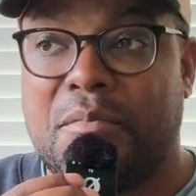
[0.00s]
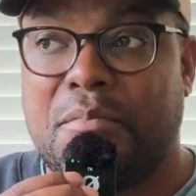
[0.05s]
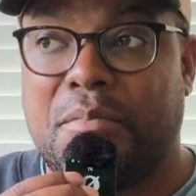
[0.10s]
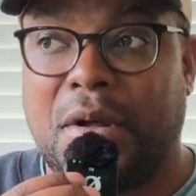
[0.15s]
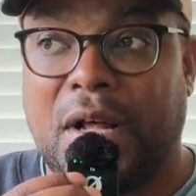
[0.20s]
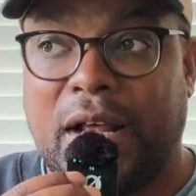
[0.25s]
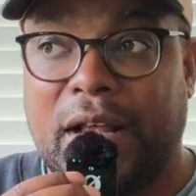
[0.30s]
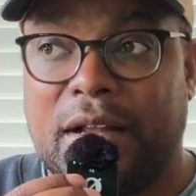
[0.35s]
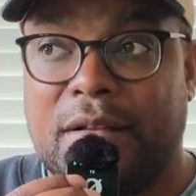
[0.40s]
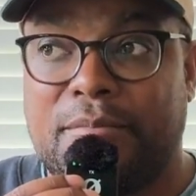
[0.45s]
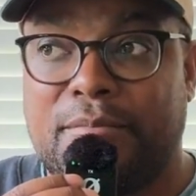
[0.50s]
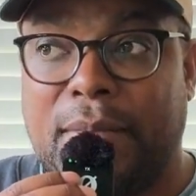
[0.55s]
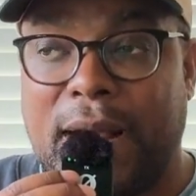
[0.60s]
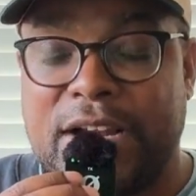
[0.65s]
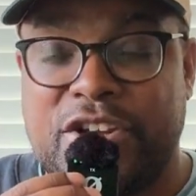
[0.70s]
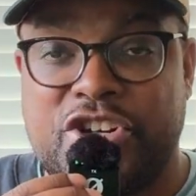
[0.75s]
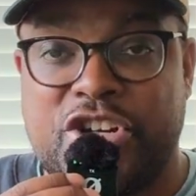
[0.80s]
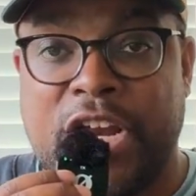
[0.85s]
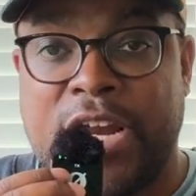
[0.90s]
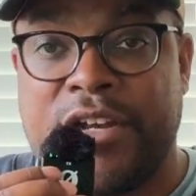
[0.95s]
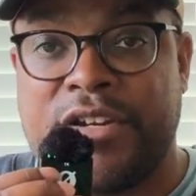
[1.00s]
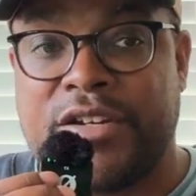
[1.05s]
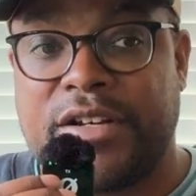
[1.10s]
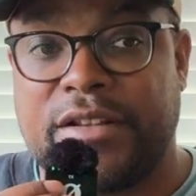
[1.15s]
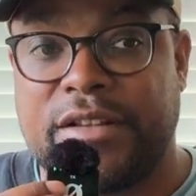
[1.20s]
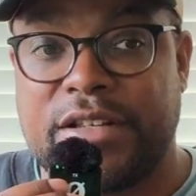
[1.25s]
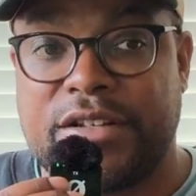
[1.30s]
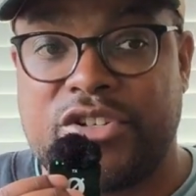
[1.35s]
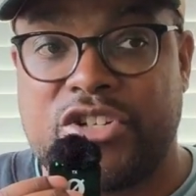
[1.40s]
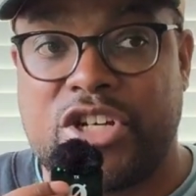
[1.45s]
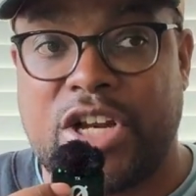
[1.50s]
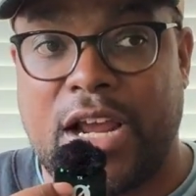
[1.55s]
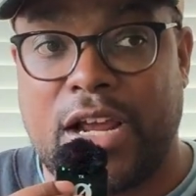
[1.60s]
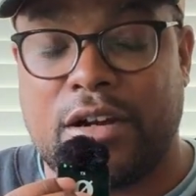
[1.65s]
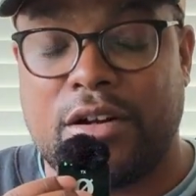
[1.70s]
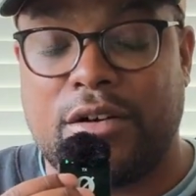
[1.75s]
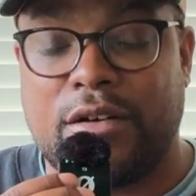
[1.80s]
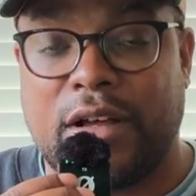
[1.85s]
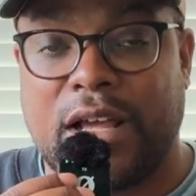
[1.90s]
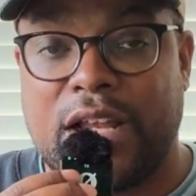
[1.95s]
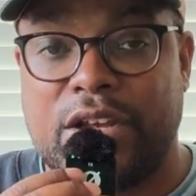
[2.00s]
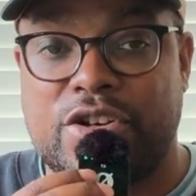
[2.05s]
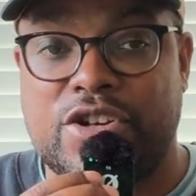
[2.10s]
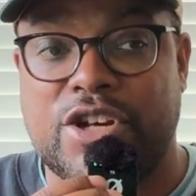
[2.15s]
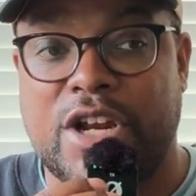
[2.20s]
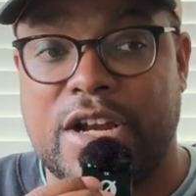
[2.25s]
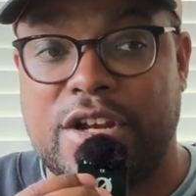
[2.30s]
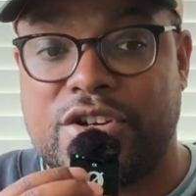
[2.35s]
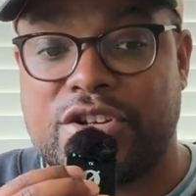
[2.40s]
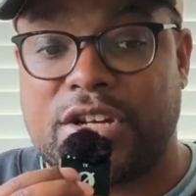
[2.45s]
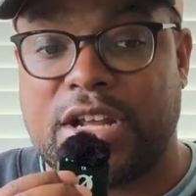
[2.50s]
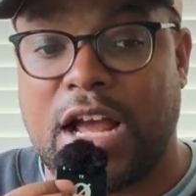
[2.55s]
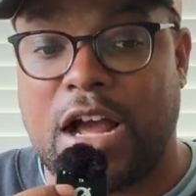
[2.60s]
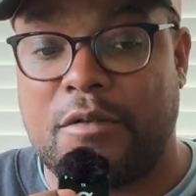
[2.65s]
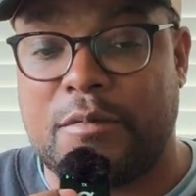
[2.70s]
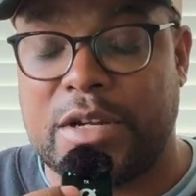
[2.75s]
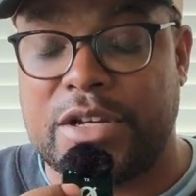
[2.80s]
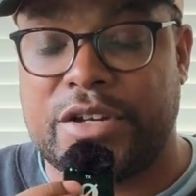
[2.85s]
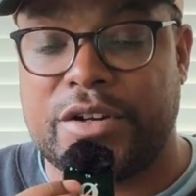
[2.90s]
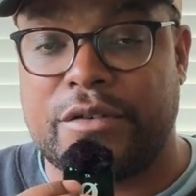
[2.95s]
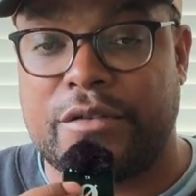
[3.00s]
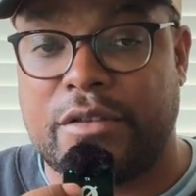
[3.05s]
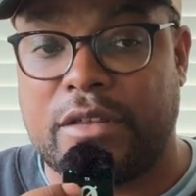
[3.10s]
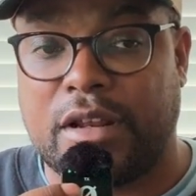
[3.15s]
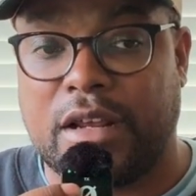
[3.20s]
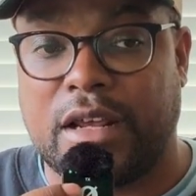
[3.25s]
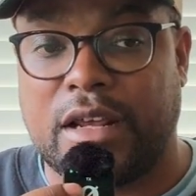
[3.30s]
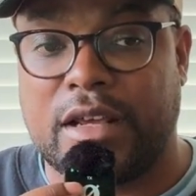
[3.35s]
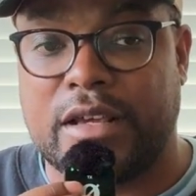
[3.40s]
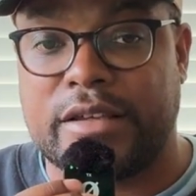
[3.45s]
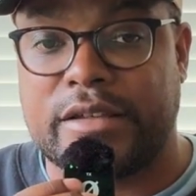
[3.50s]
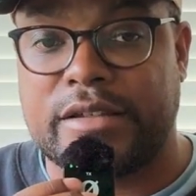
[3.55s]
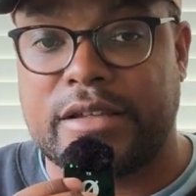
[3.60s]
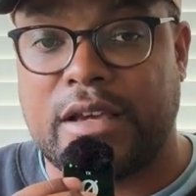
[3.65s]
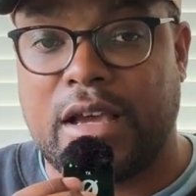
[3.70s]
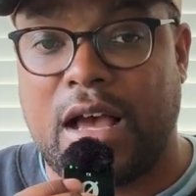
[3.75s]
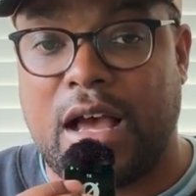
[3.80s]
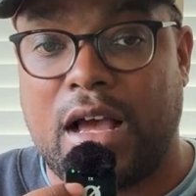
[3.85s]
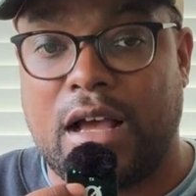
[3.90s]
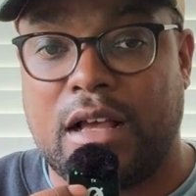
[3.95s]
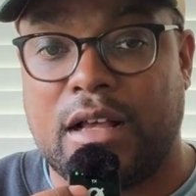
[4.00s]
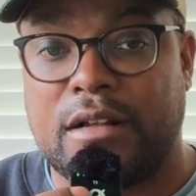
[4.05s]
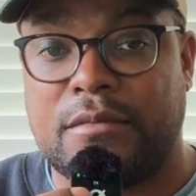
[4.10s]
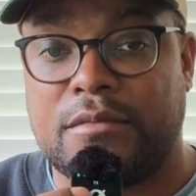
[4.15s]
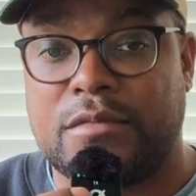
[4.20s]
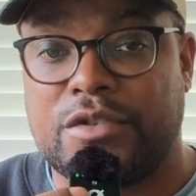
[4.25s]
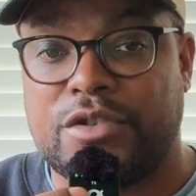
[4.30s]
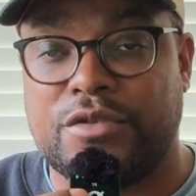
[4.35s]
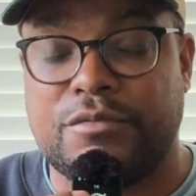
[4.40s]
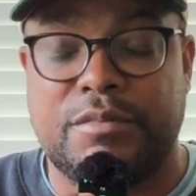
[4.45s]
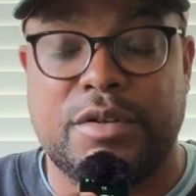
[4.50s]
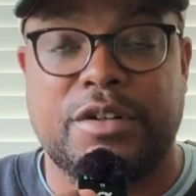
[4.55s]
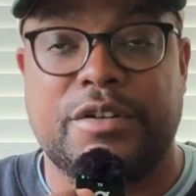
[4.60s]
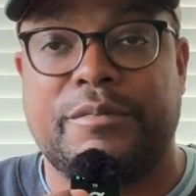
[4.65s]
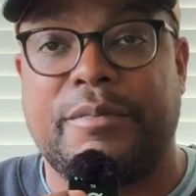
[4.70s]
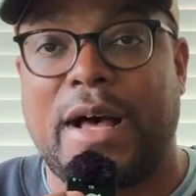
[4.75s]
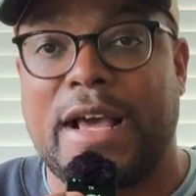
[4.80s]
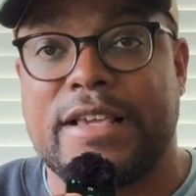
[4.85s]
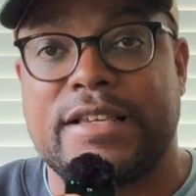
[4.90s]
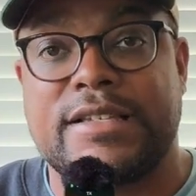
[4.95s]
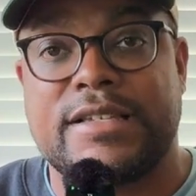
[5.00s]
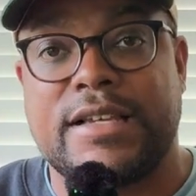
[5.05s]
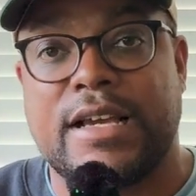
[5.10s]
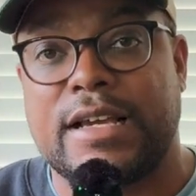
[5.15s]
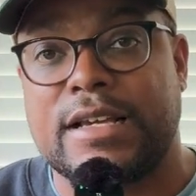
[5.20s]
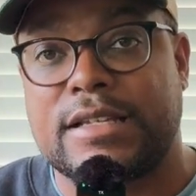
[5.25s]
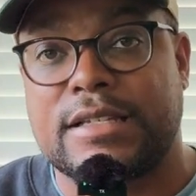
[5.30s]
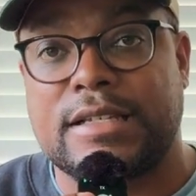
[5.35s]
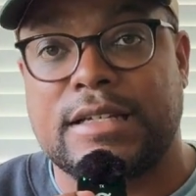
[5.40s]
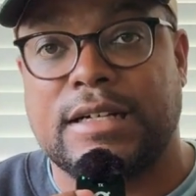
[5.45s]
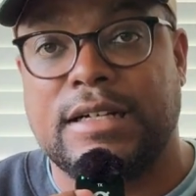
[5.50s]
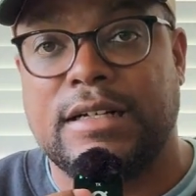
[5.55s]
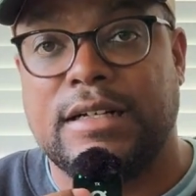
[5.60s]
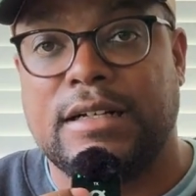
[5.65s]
But by changing this channel and changing how we do things to Built by 6,